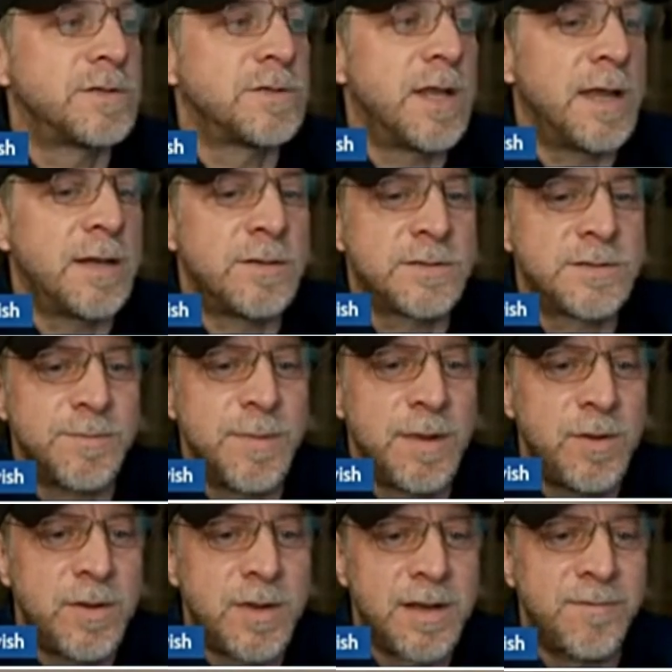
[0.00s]
Henderson. Maybe
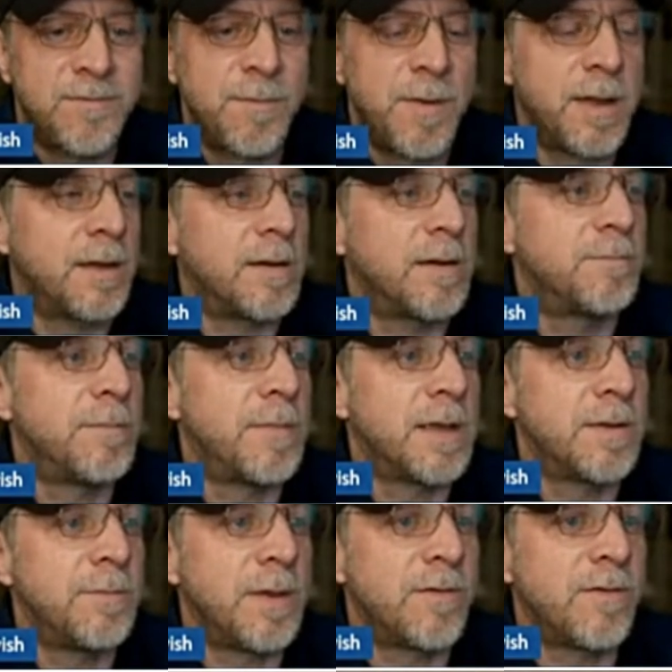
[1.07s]
you can have a
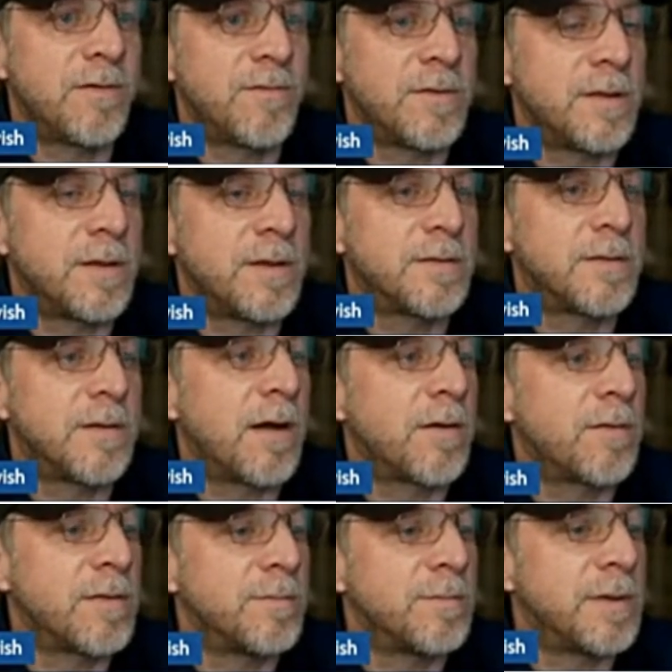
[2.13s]
Mike, maybe you have a talk
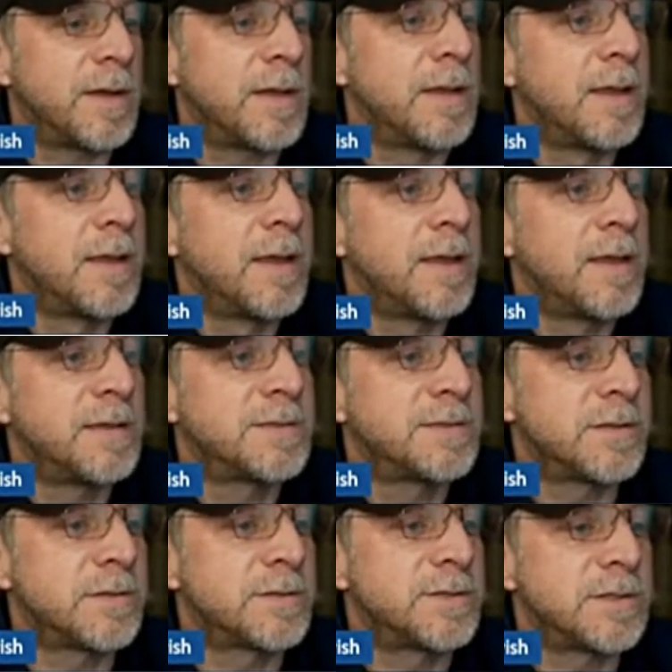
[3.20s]
with him, but he's
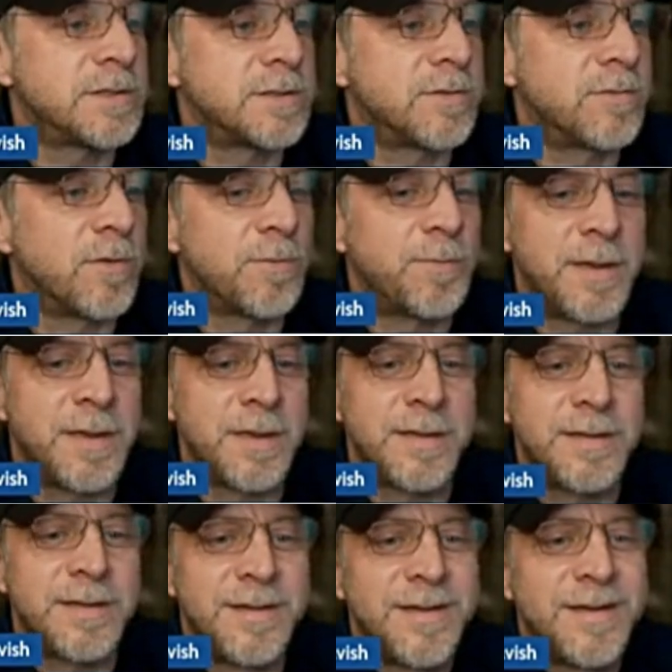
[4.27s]
still just grouping
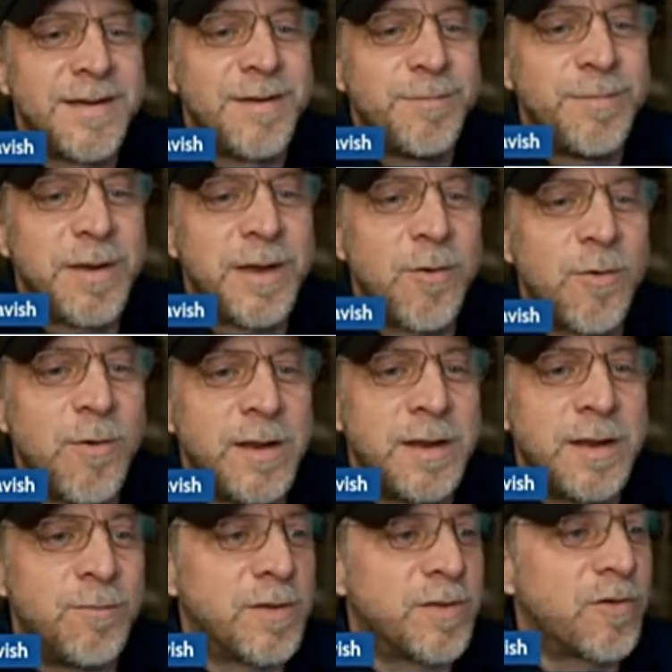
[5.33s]
Bitcoin
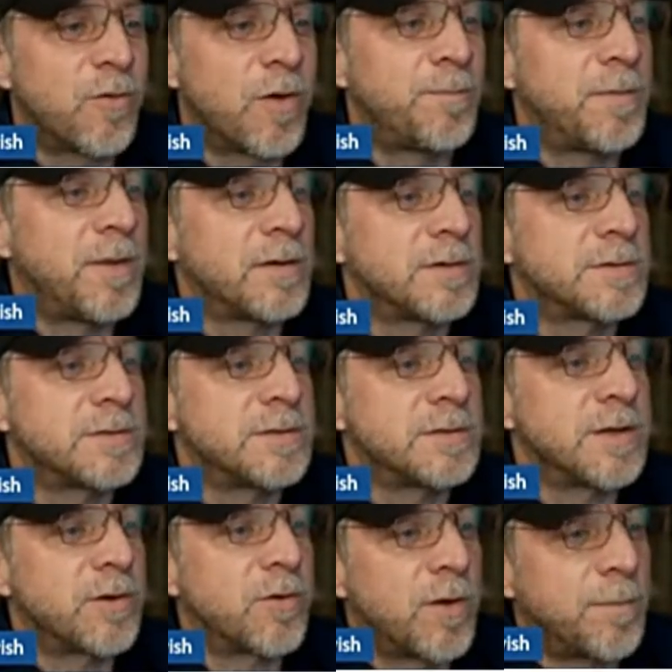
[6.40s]
in with crypto. So
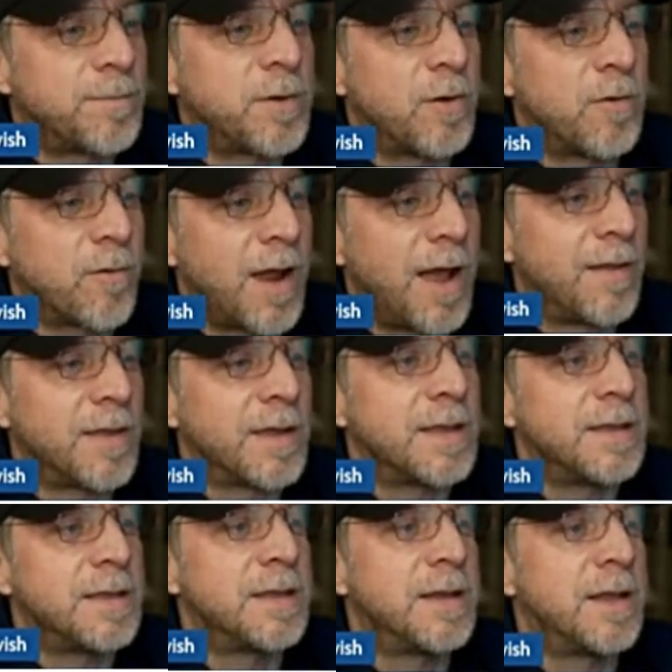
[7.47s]
the crypto rally,
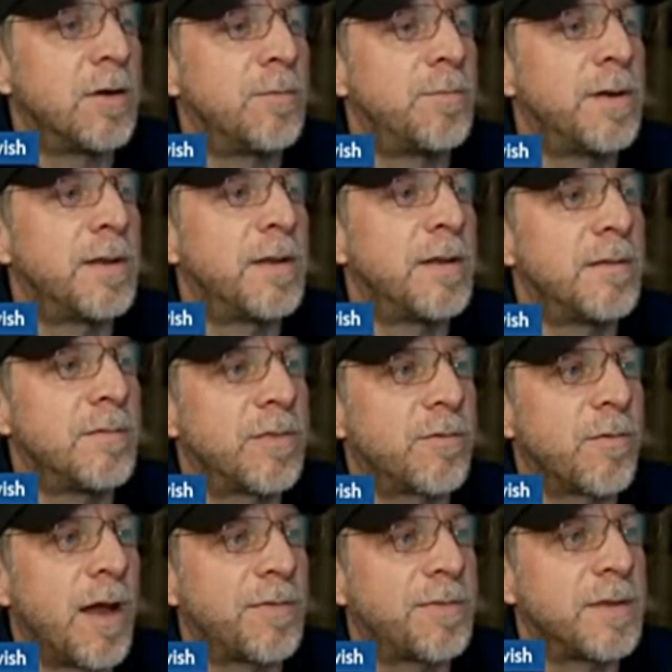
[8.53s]
but
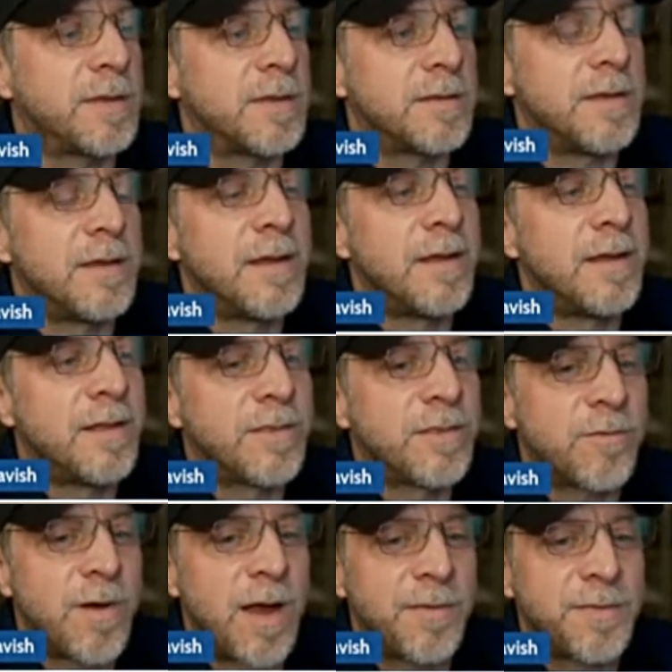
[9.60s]
throughout
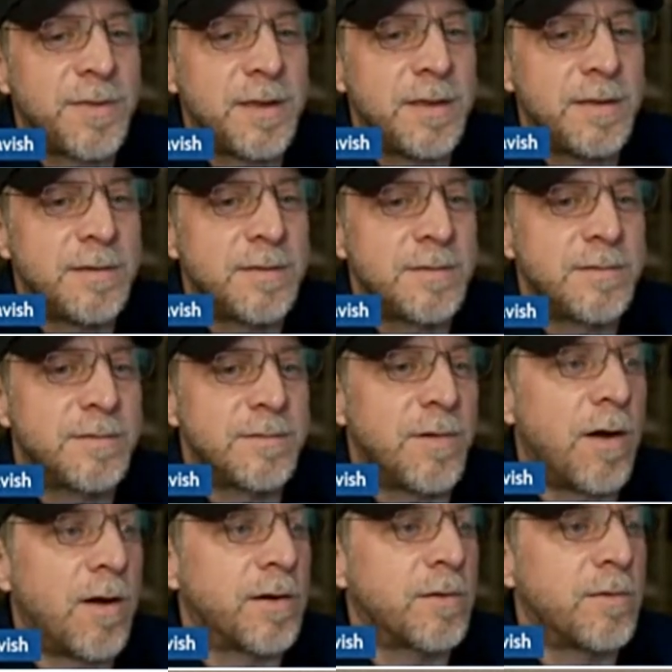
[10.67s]
the
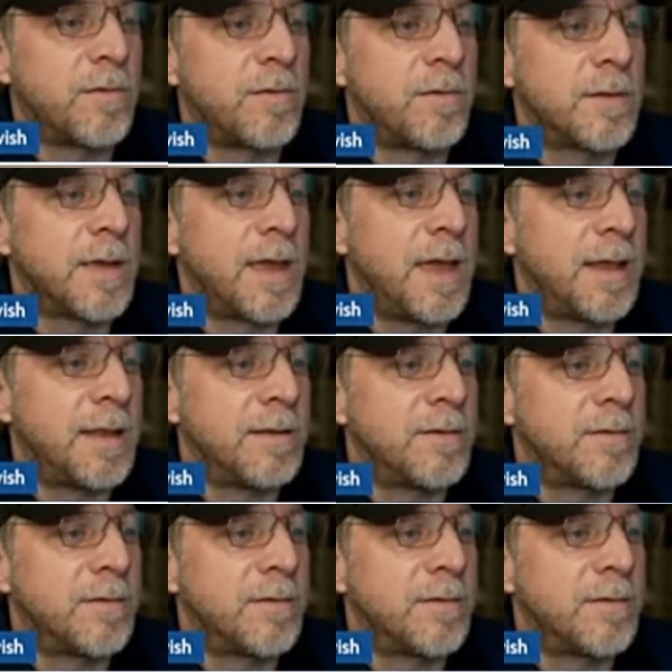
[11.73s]
article, and